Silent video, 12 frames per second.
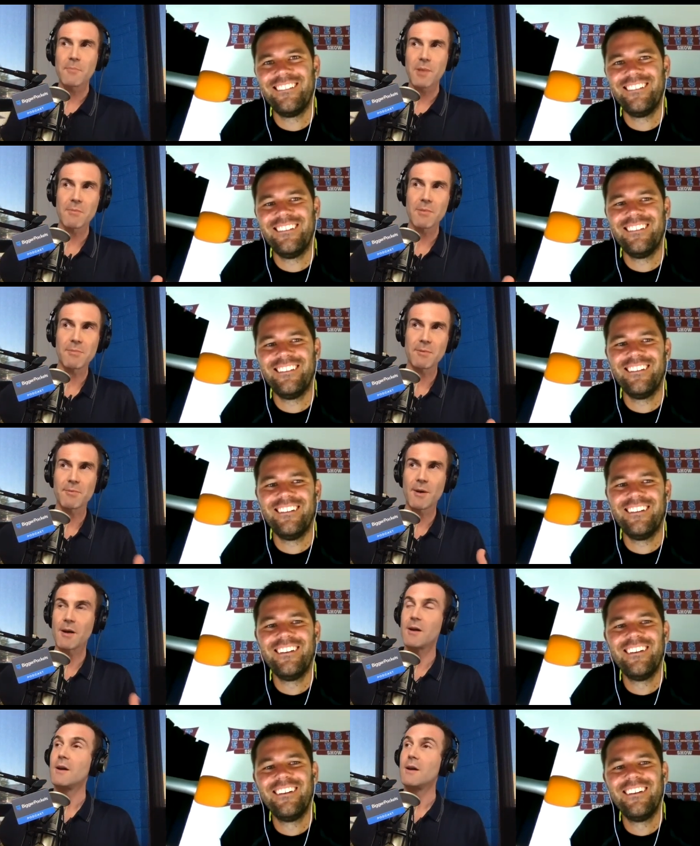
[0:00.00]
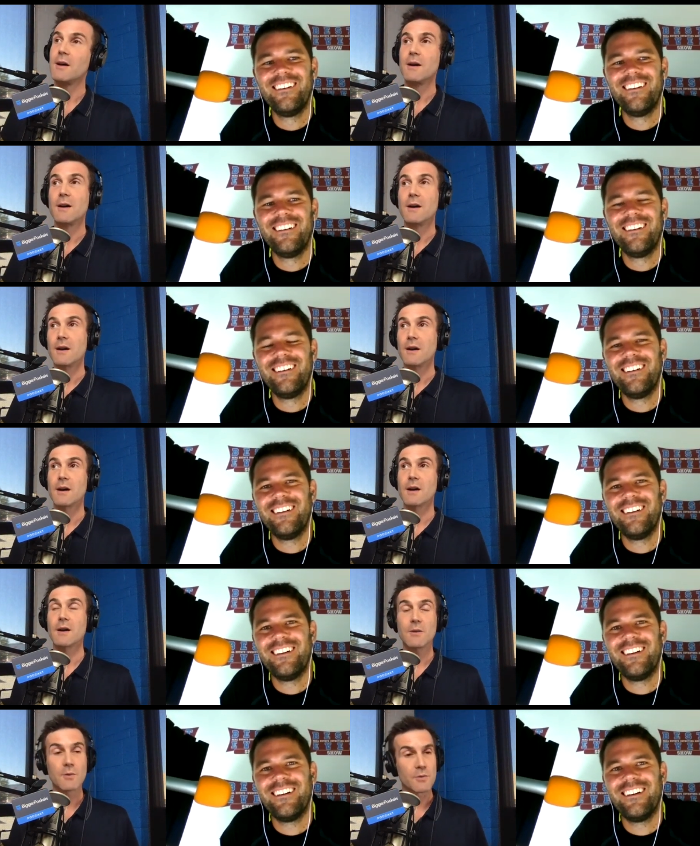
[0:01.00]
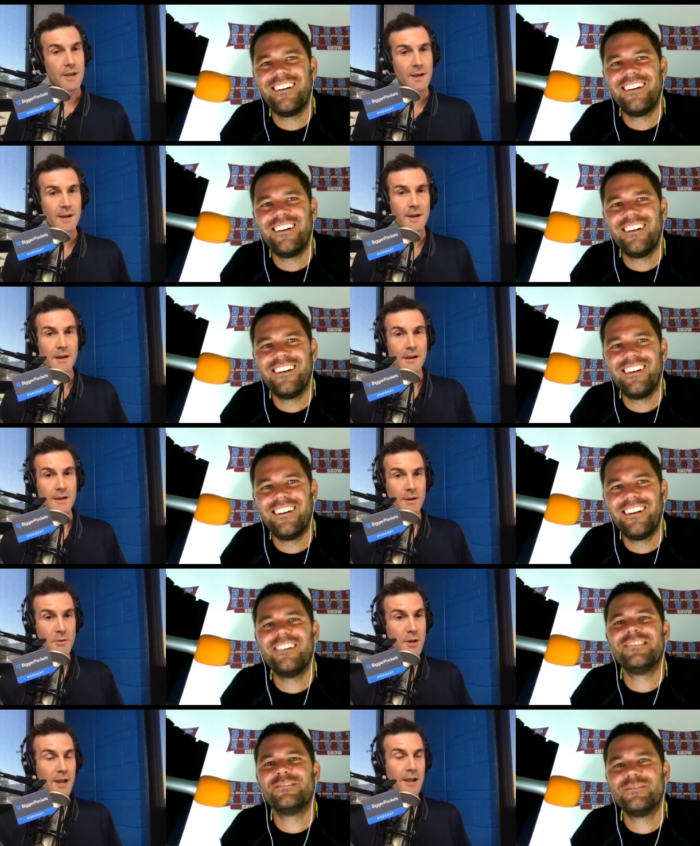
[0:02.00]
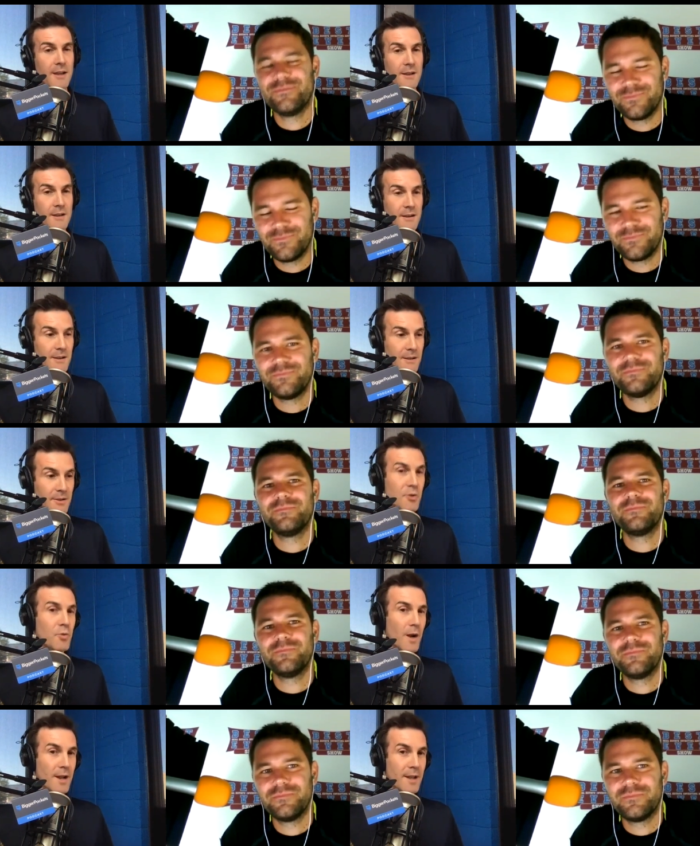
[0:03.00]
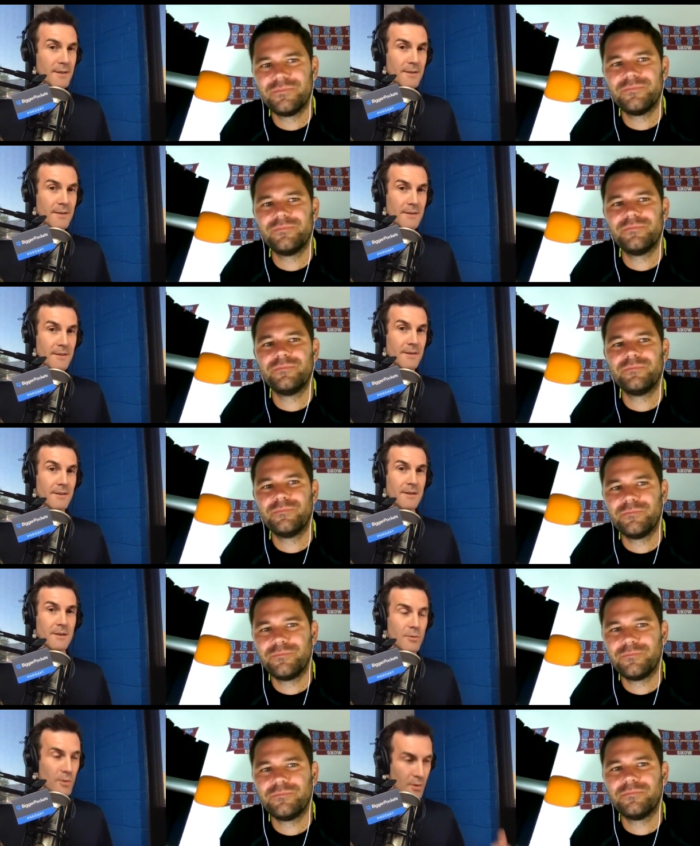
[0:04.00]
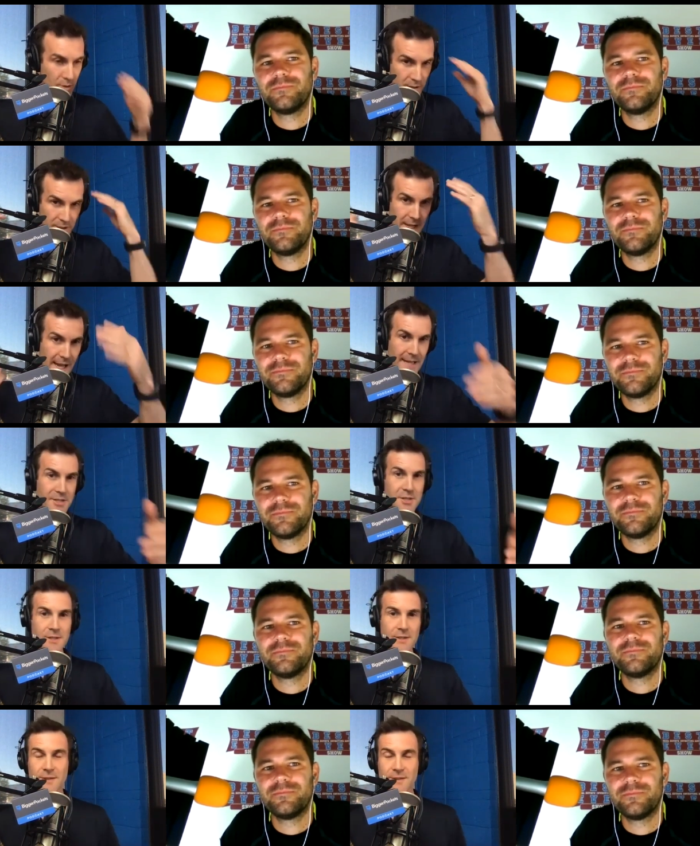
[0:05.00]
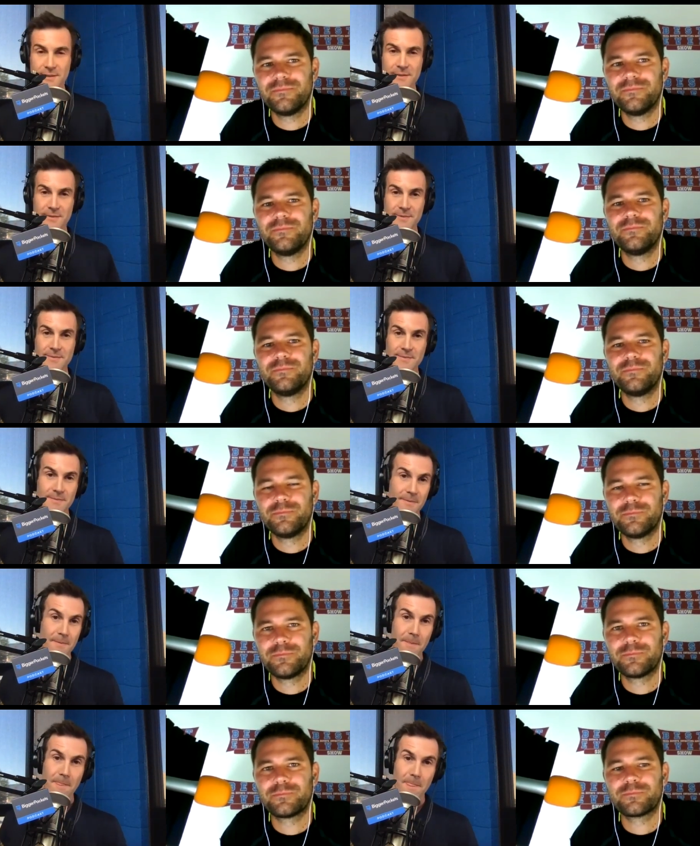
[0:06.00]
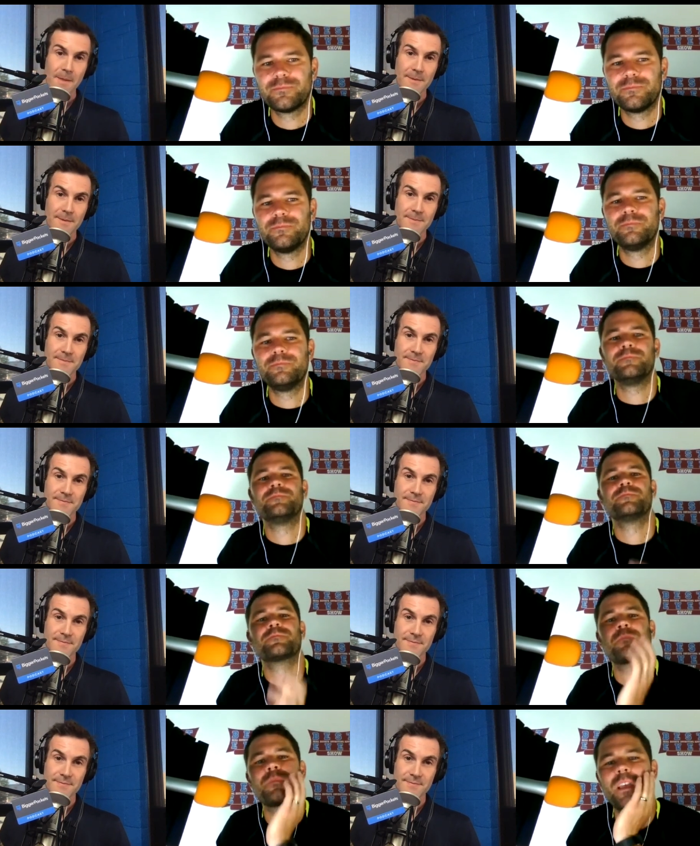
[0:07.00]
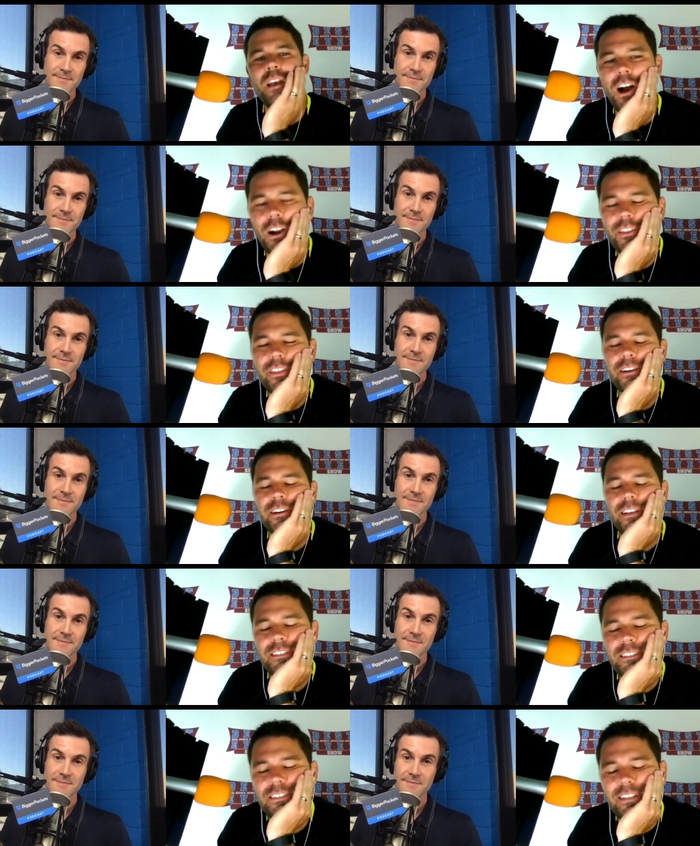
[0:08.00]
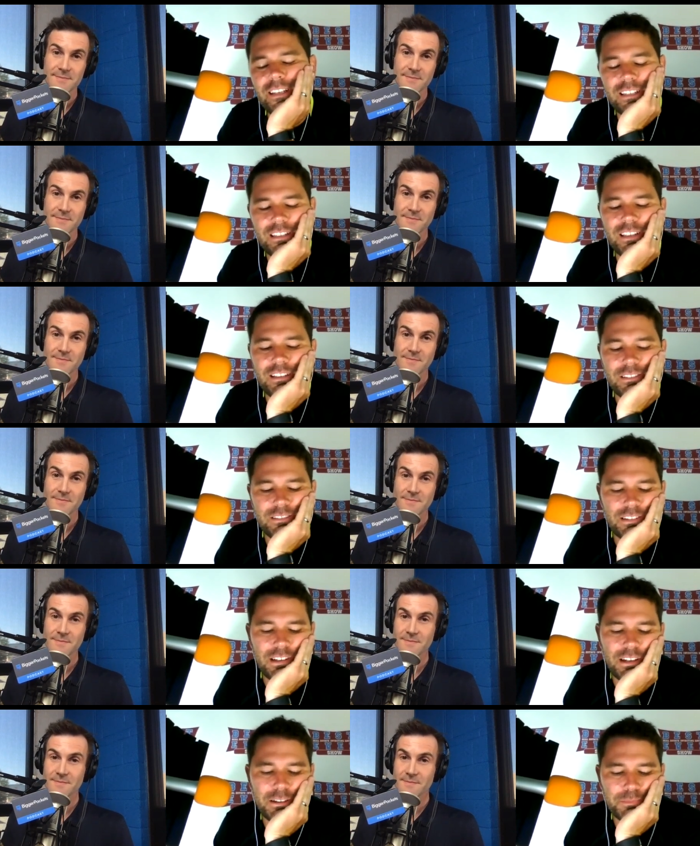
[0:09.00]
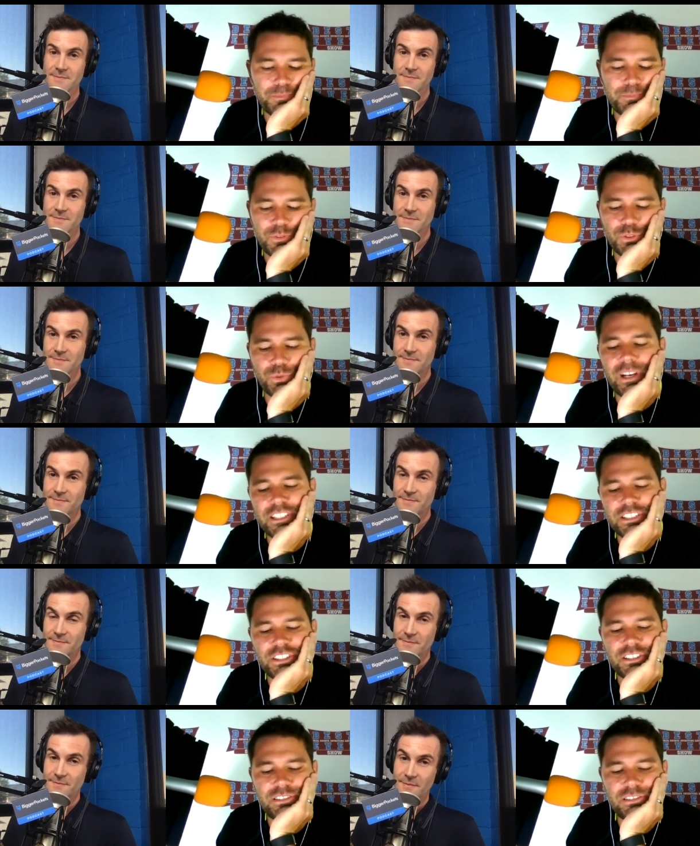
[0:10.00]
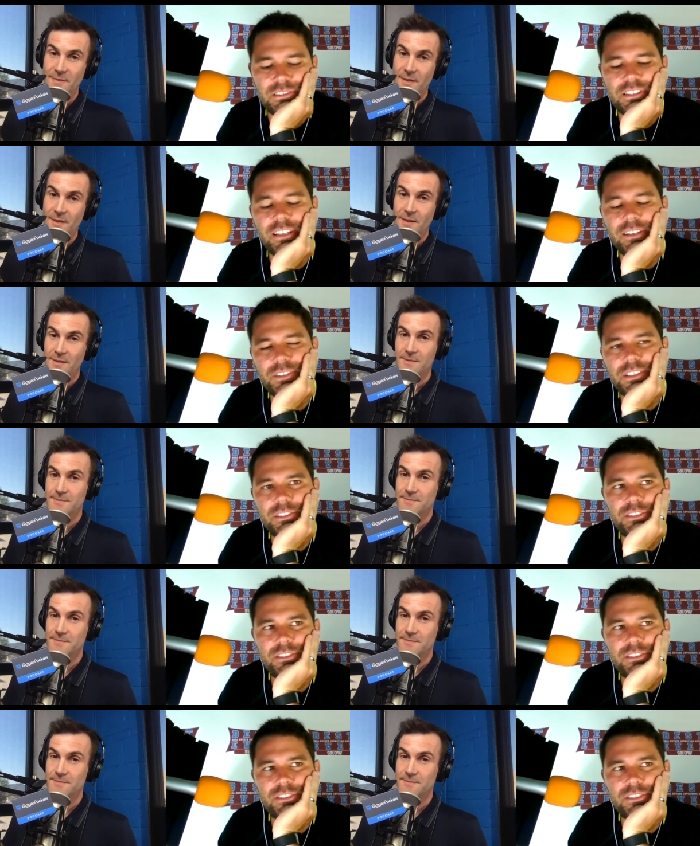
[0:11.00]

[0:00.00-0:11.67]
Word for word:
Speaker 1: blah, blah, blah. Oh, yeah. Okay. You're right. Woo, good catch.
Speaker 2: Mm-hmm. Hmm. Are there, is there any um, direction given